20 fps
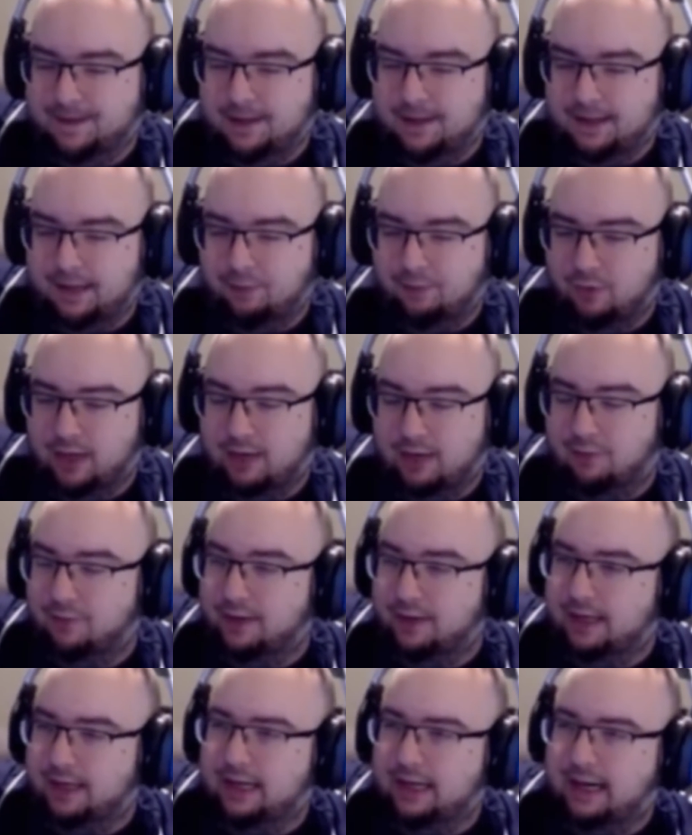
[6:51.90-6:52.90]

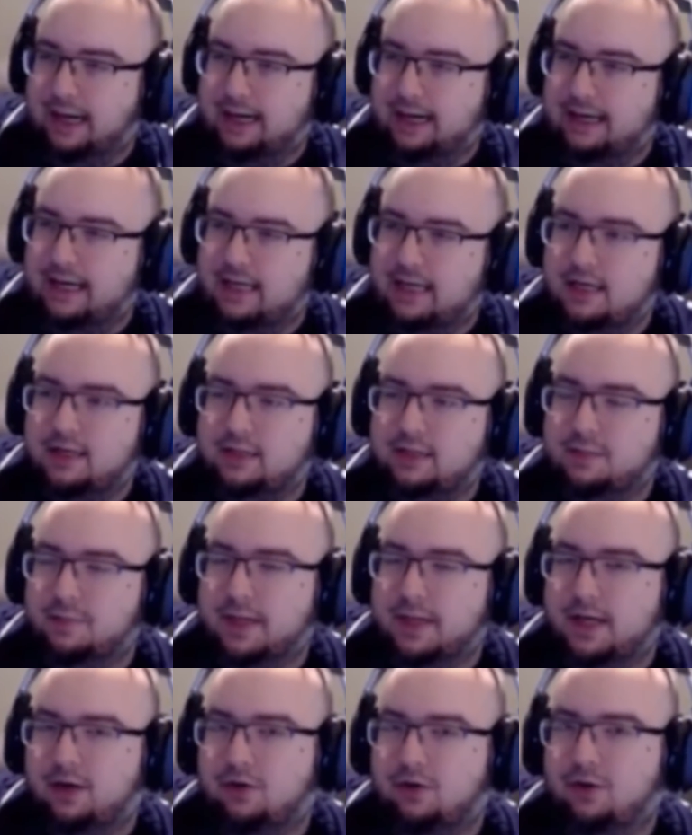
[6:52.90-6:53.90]
and I needed to
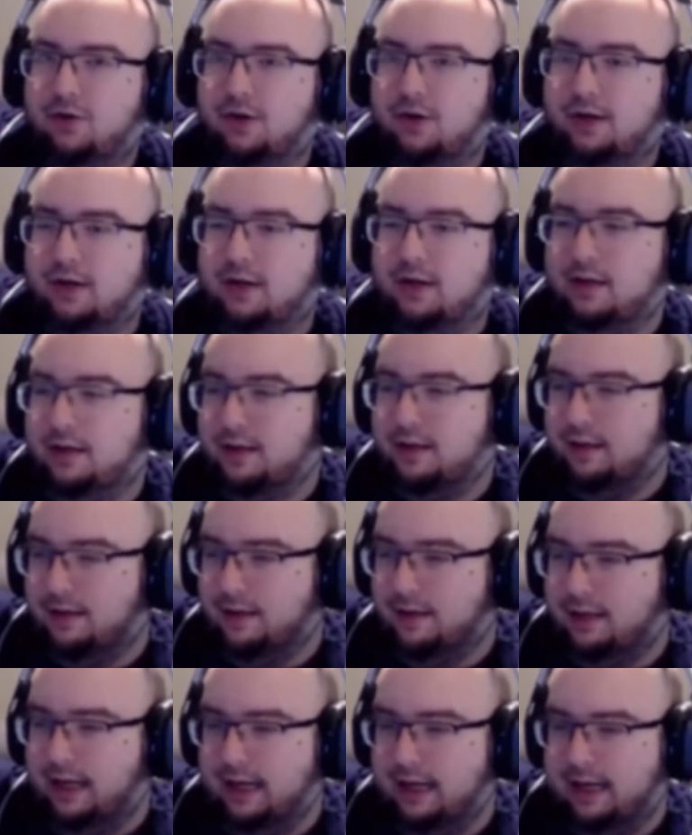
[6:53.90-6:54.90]
be on
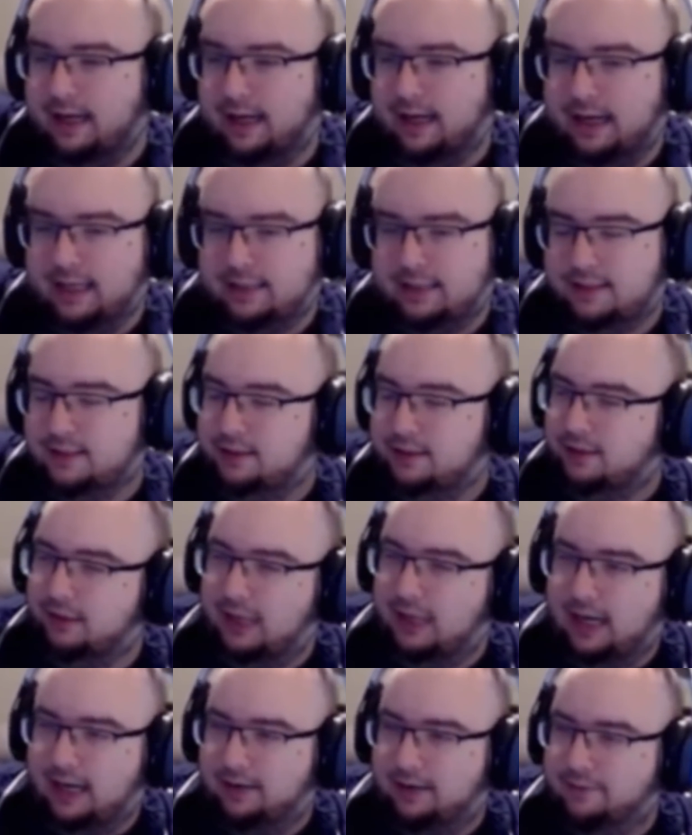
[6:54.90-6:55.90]
a
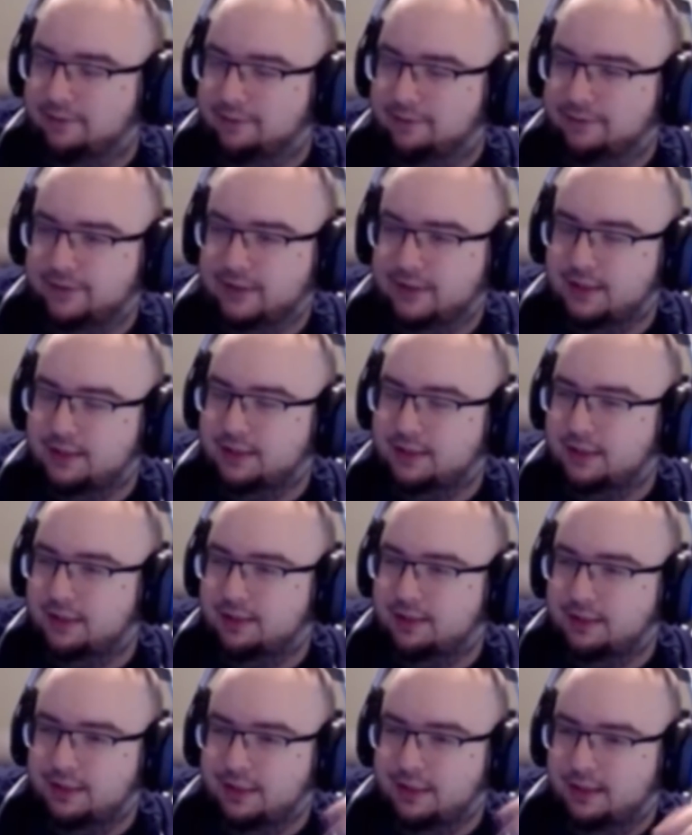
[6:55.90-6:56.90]
SSRI, which is a
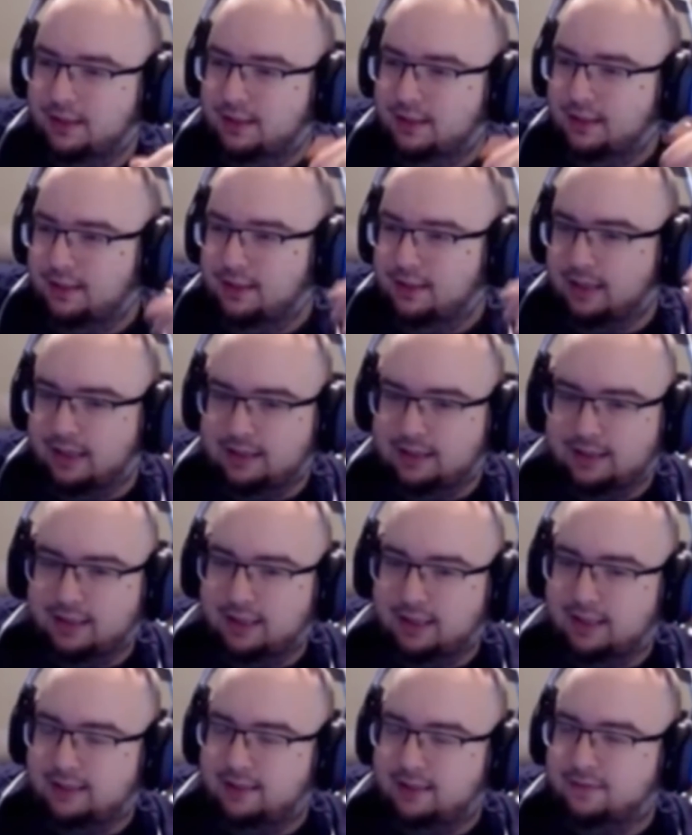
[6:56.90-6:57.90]

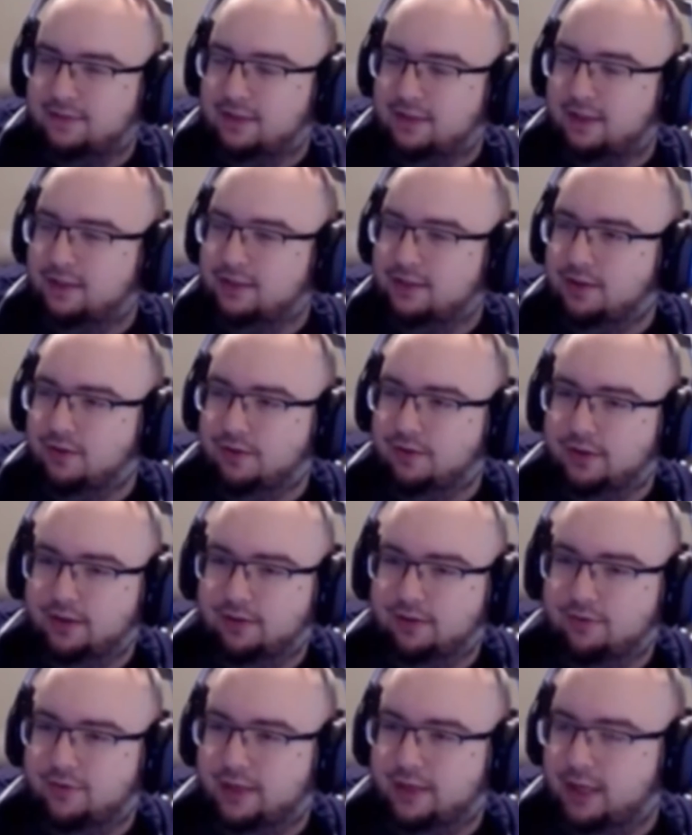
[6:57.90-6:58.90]
selective
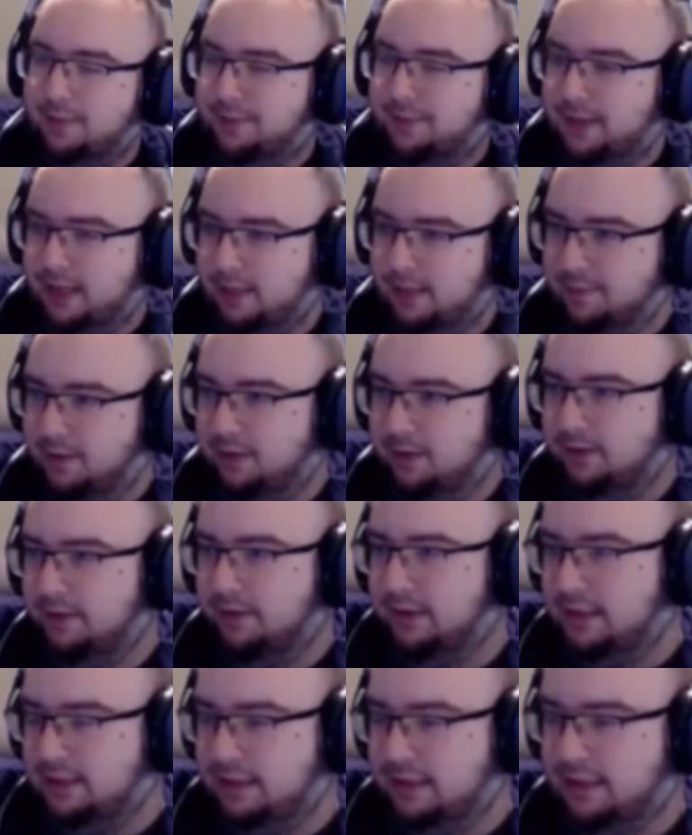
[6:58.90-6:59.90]
serotonin re-up inhibitor.
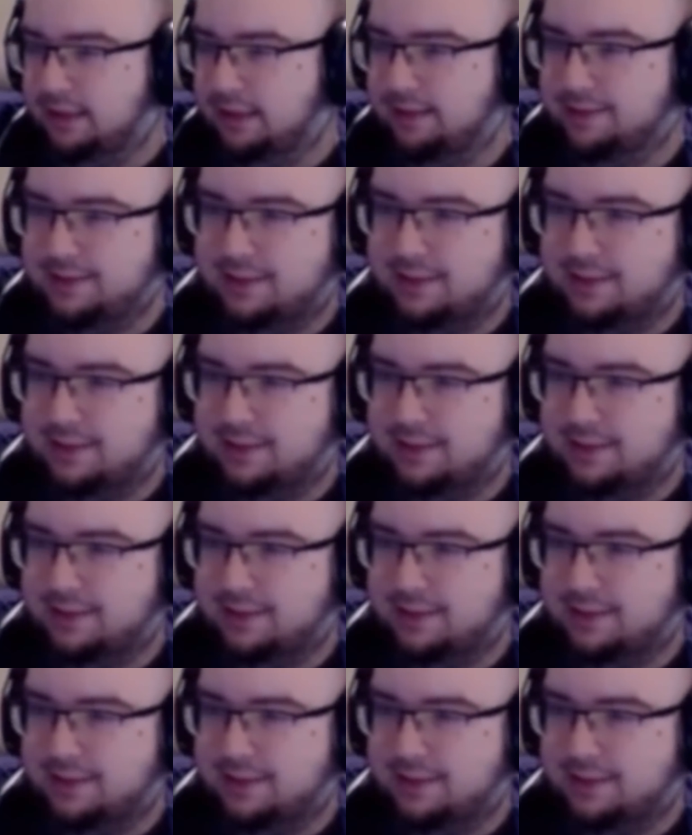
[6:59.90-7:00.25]
It's